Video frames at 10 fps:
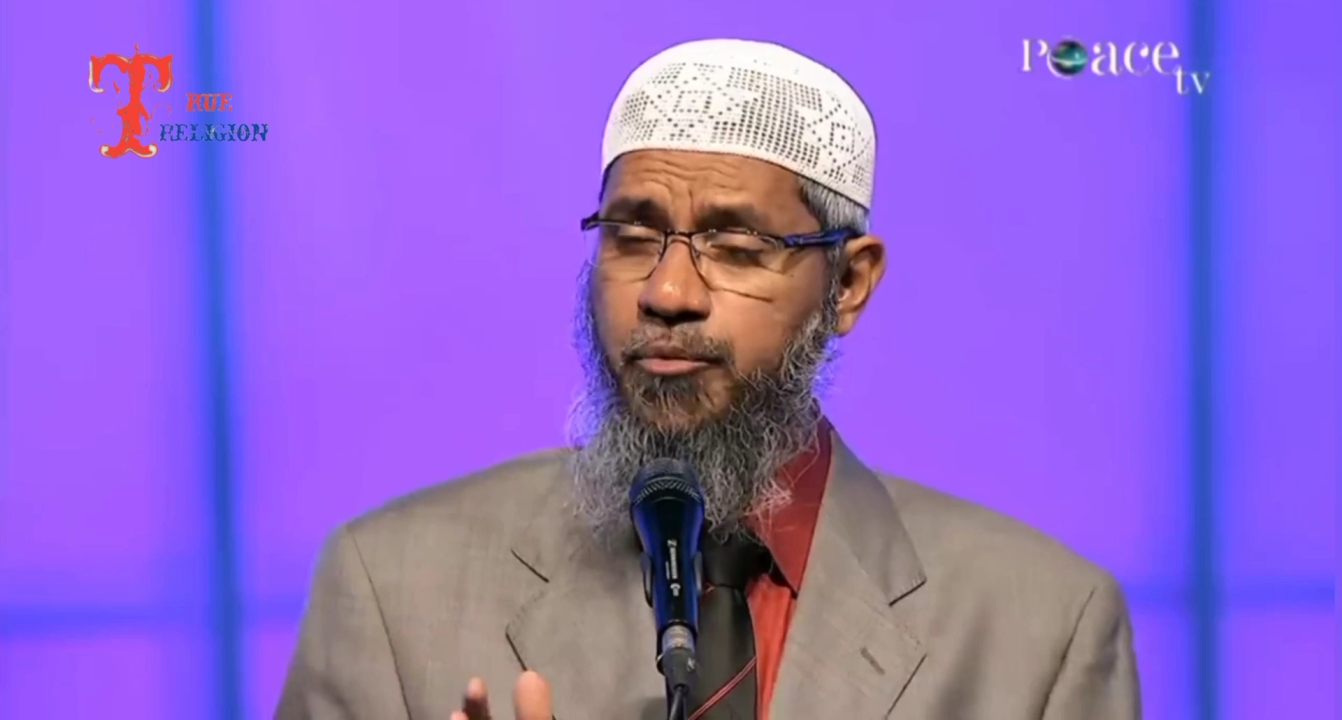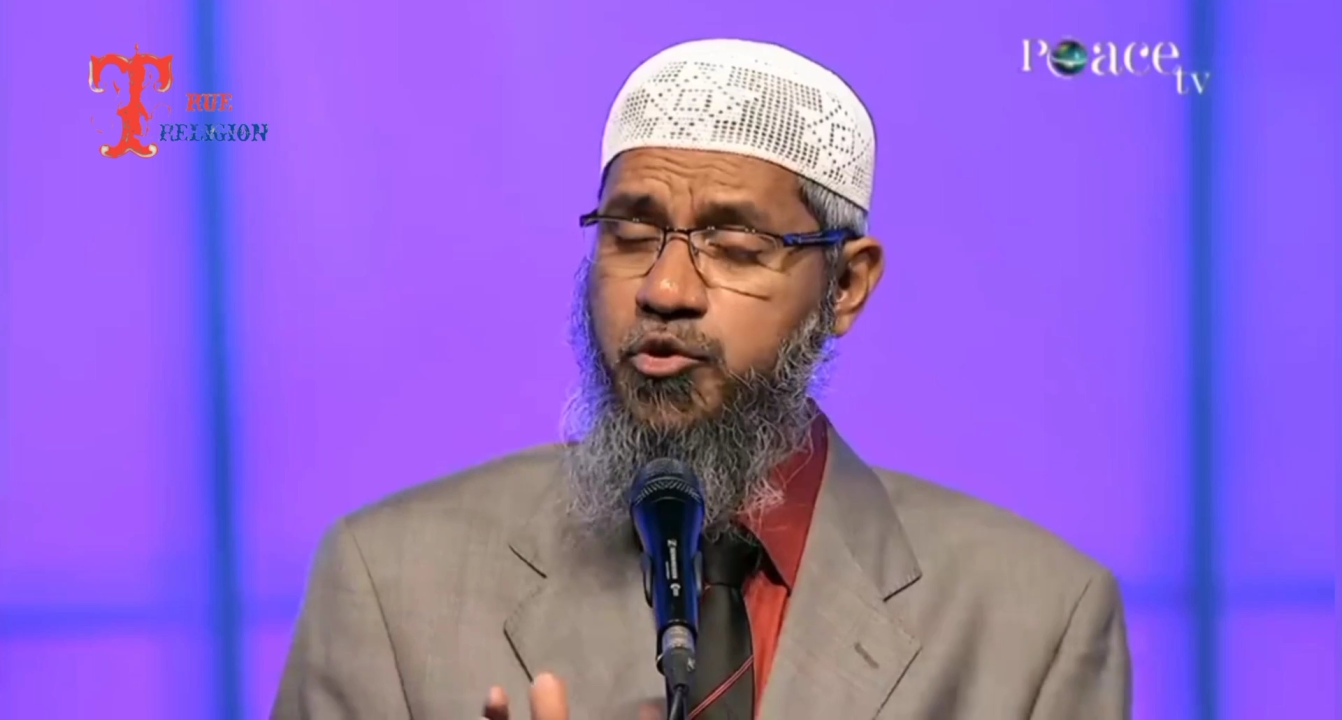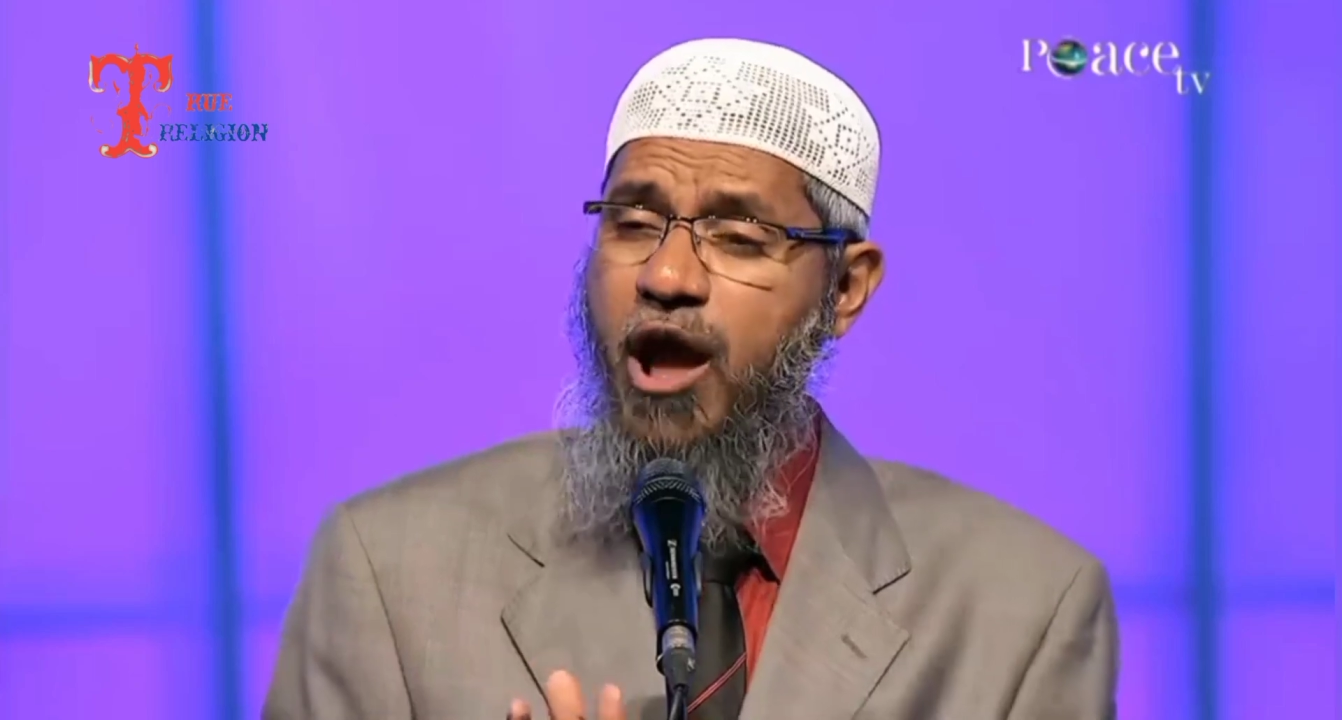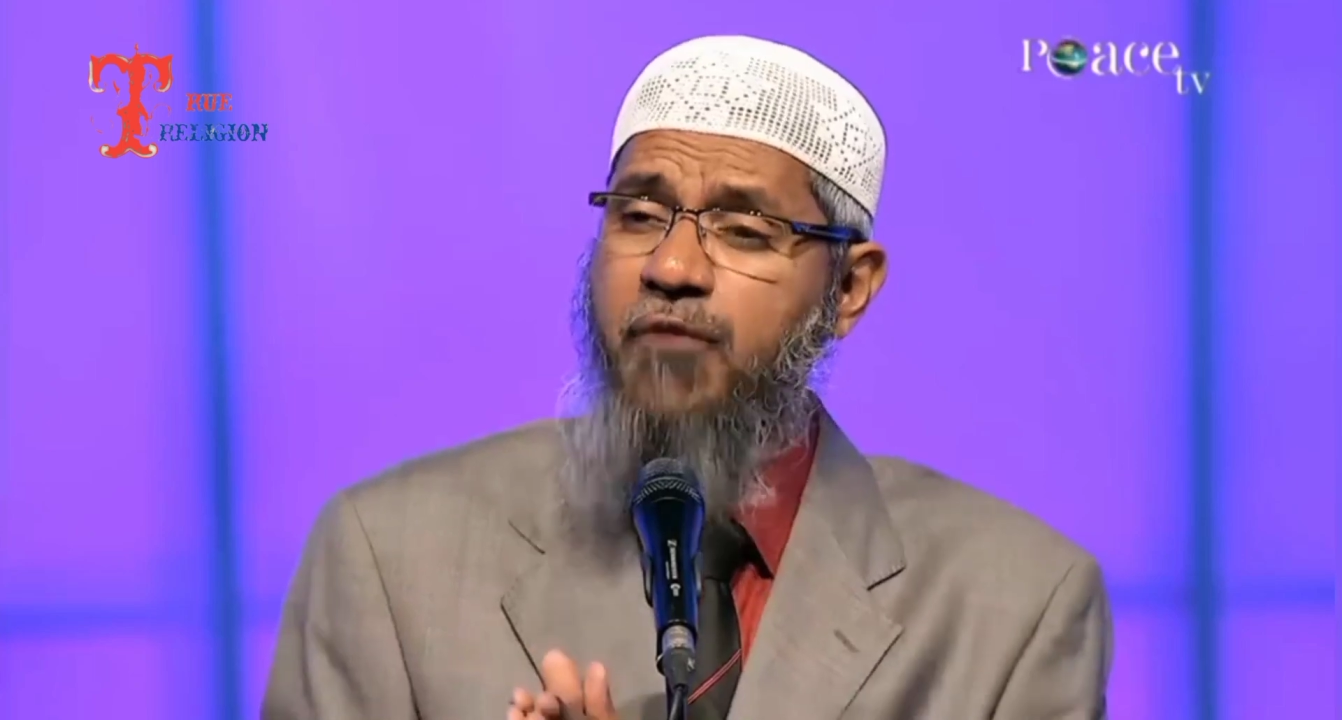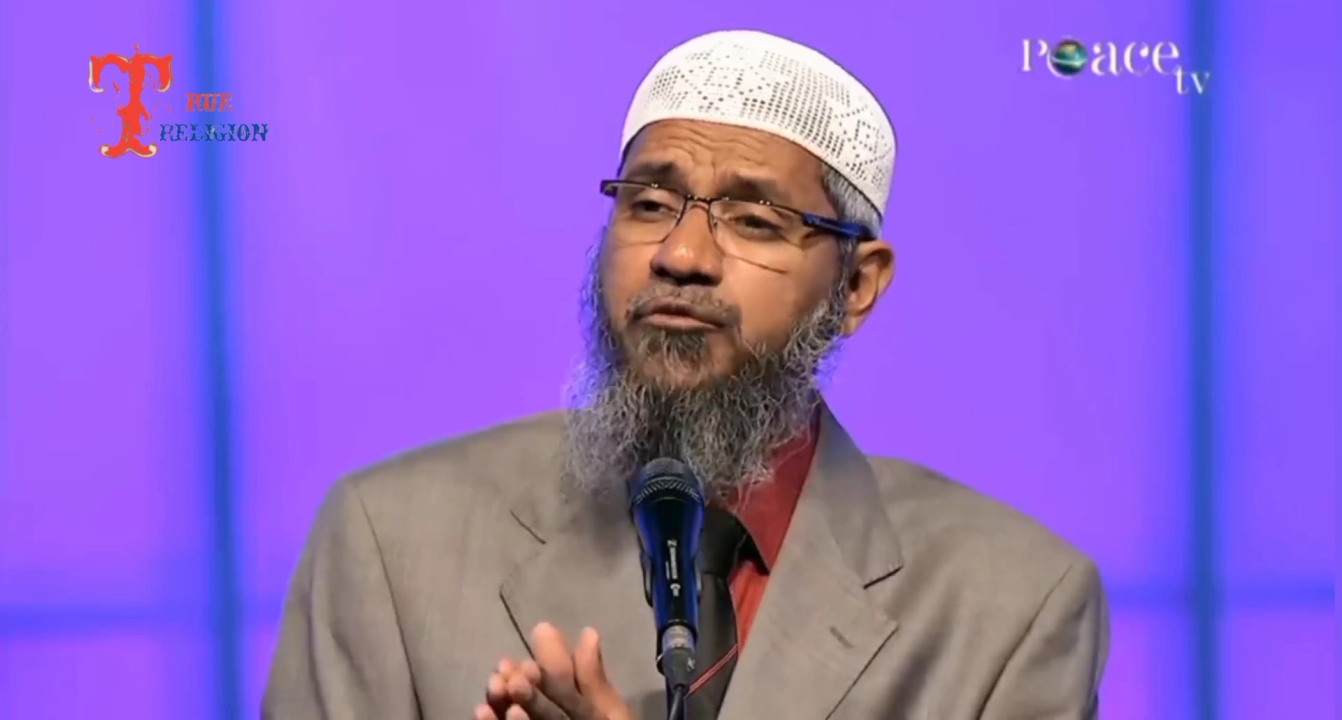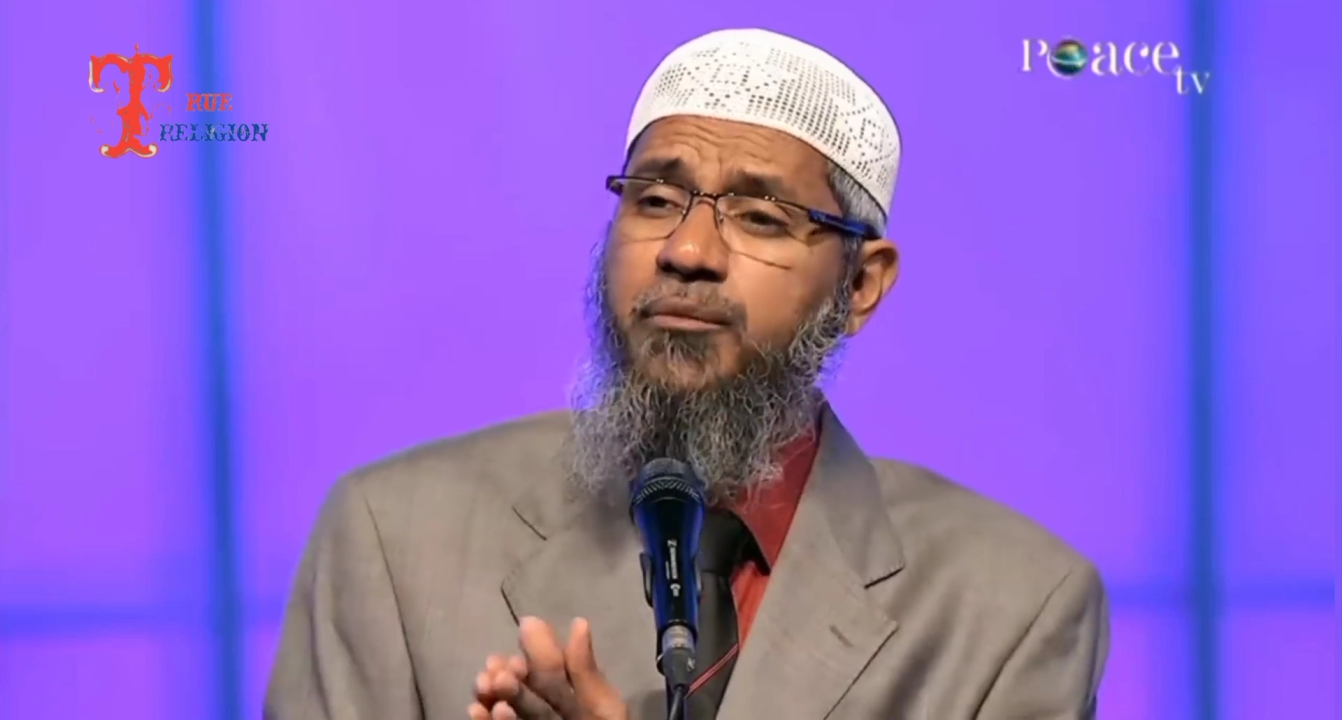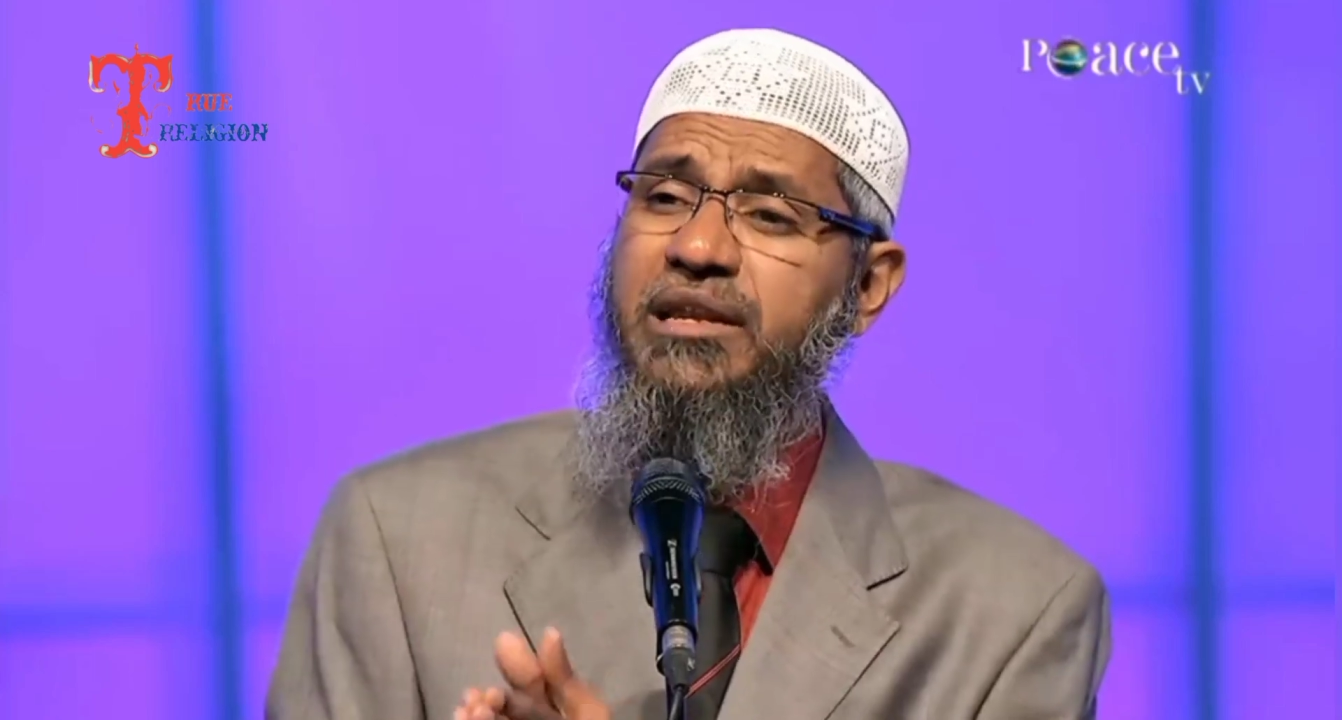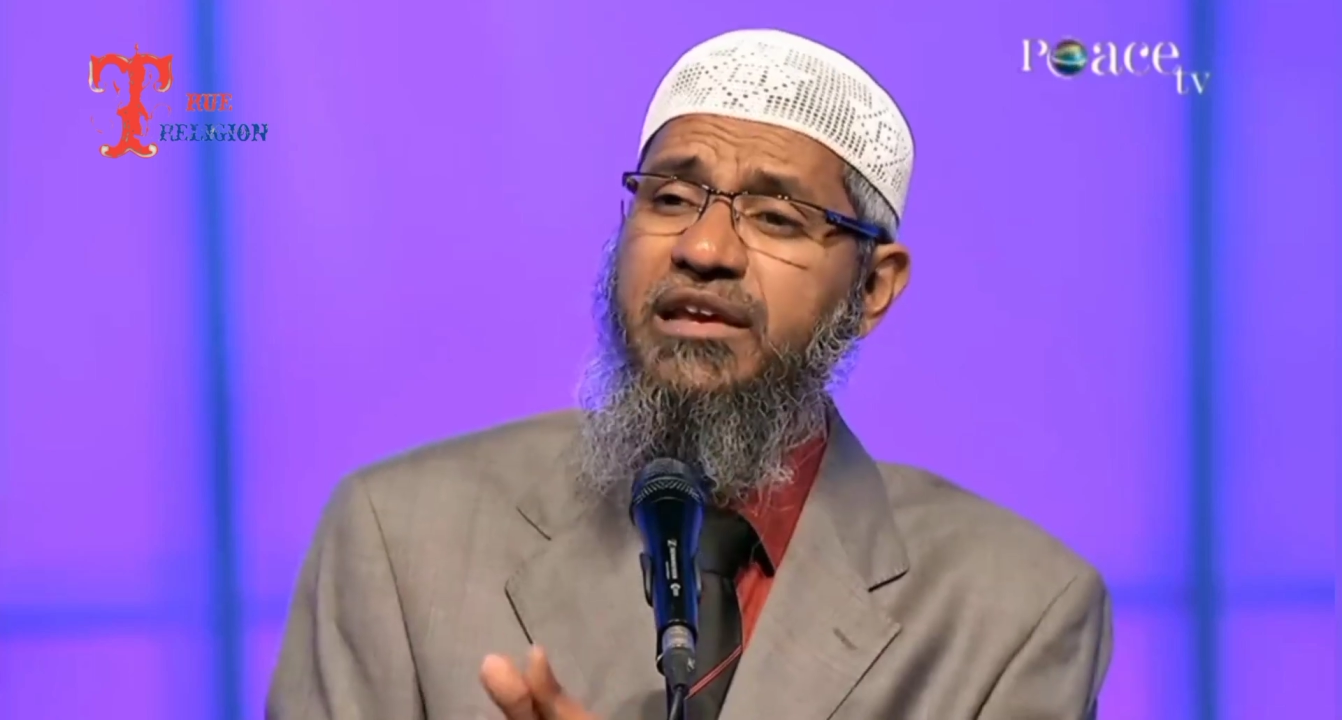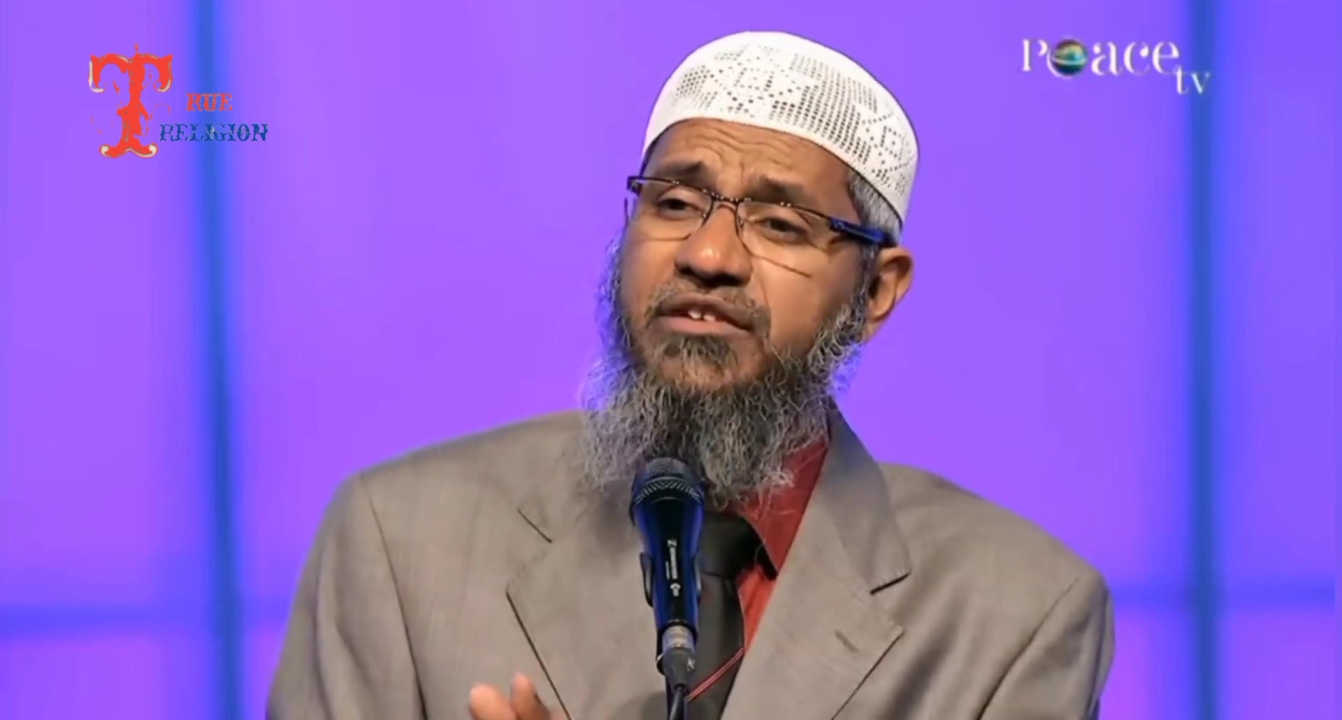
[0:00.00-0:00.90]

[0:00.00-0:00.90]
you have to believe